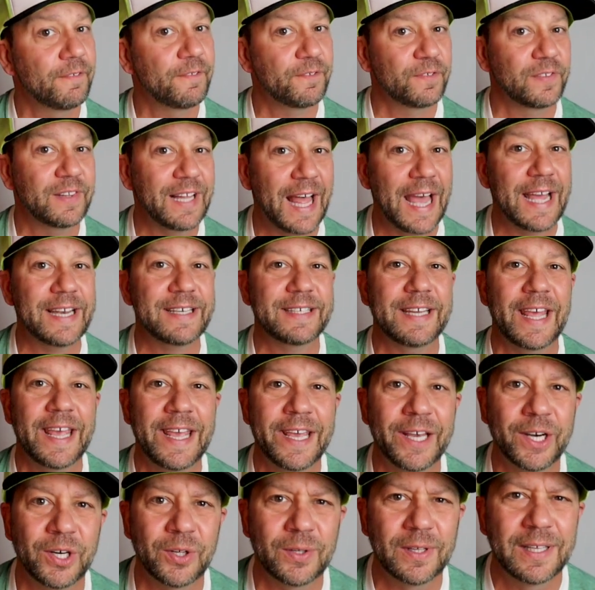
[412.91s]
flat
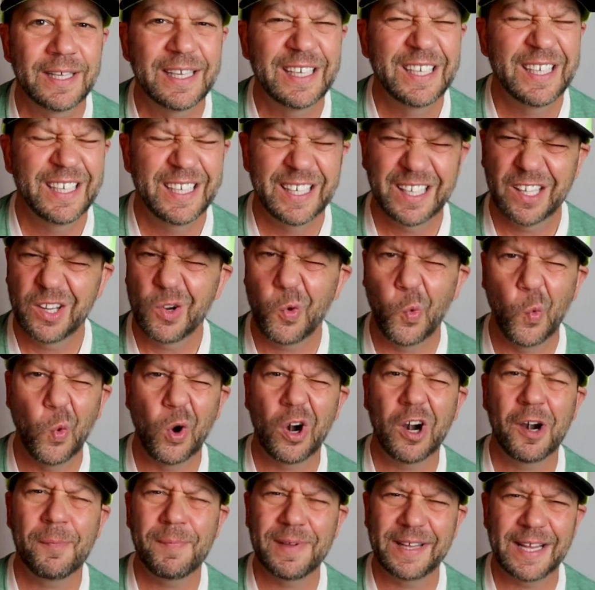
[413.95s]
tail
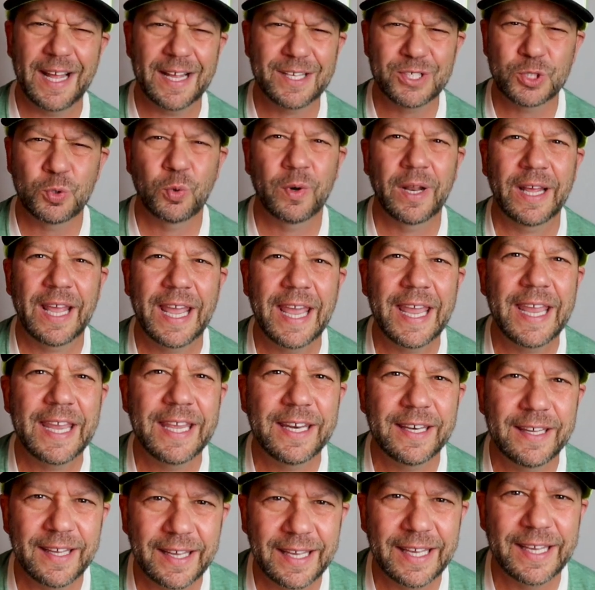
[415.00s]
worm in that sort of
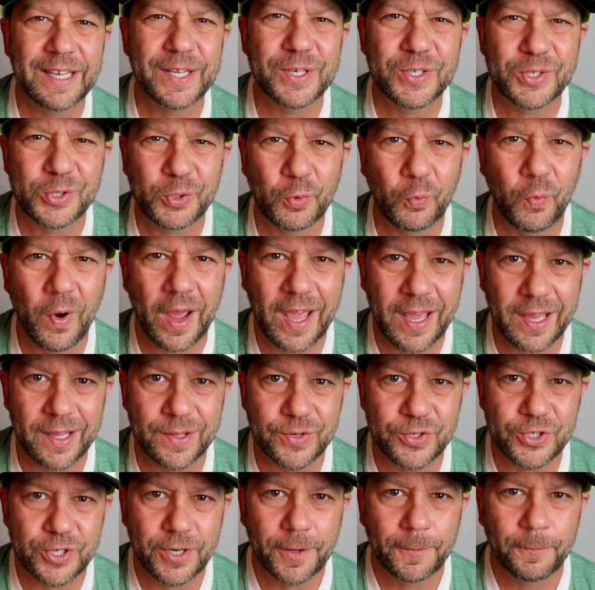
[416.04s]
8-inch
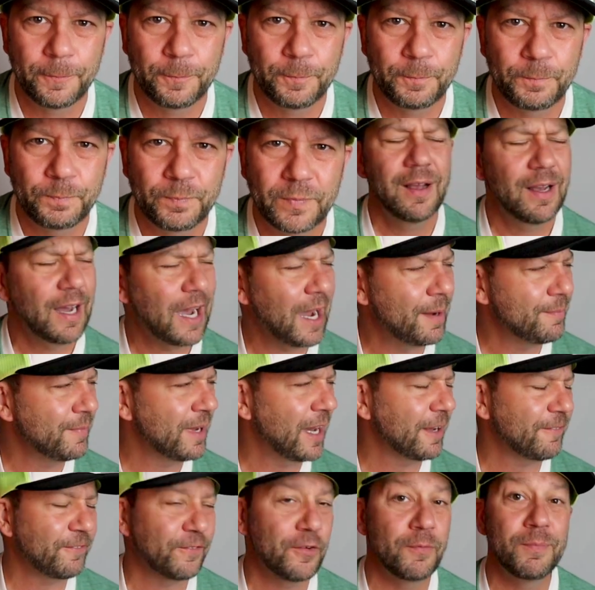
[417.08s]
range. I'm
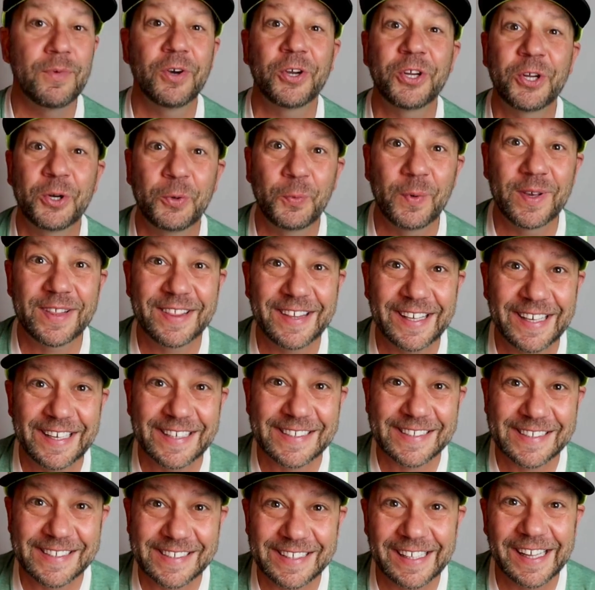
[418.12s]
not familiar with
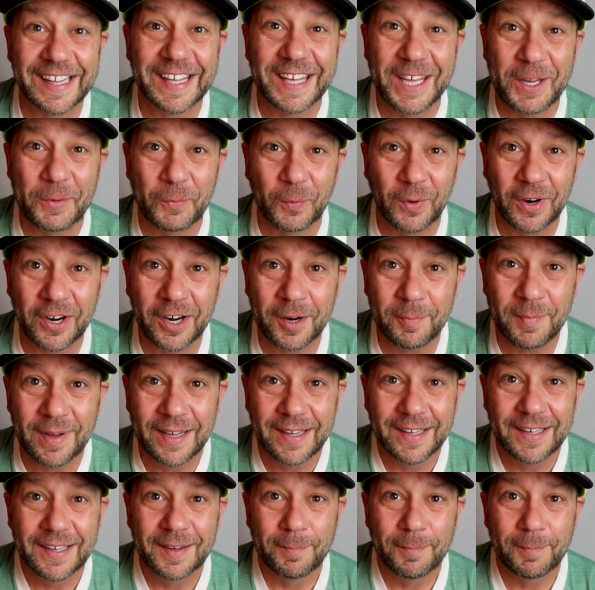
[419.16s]
the slinky worm,